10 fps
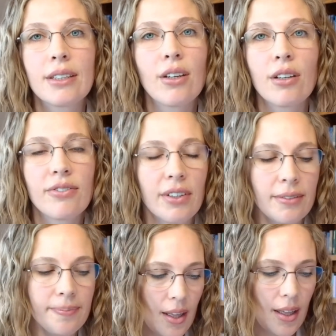not fun.
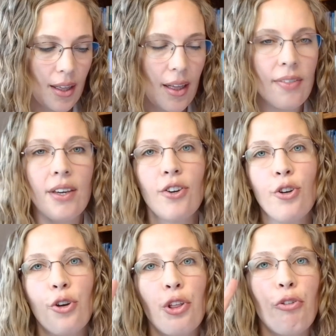And
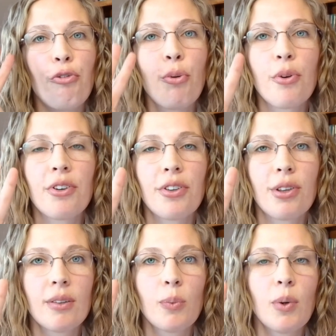then the
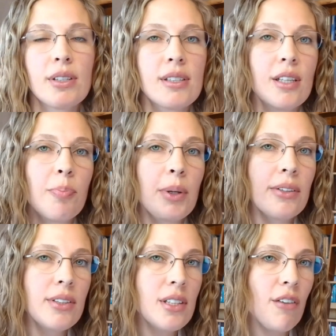fourth was the
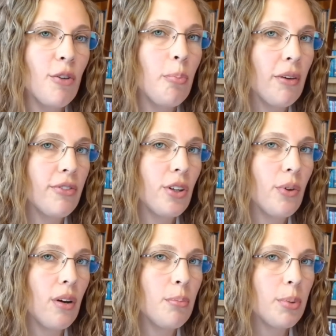appearance of a buffalo
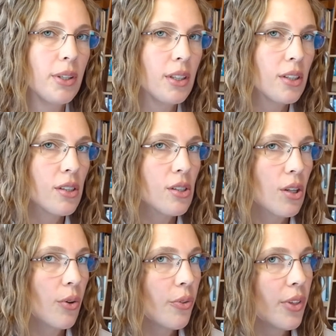hump.
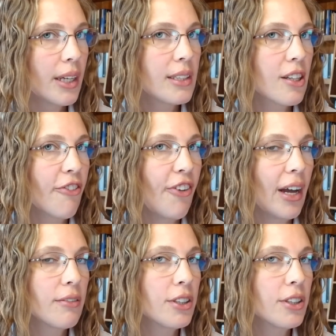So that's the fat